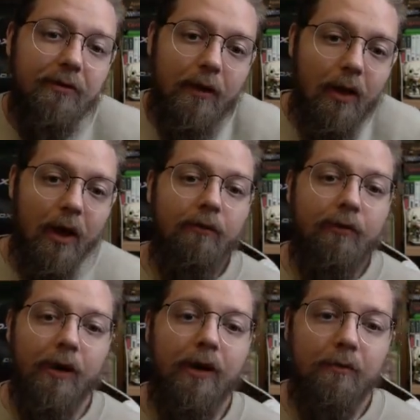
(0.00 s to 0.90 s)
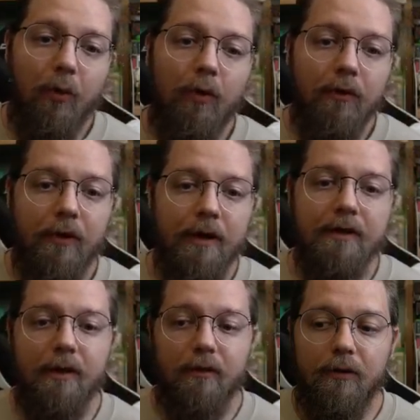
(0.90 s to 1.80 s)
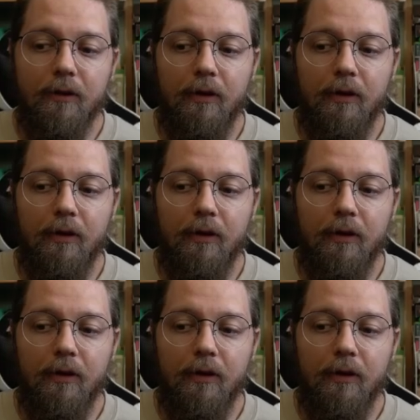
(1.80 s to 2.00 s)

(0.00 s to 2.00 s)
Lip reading: left a lot of very important things out.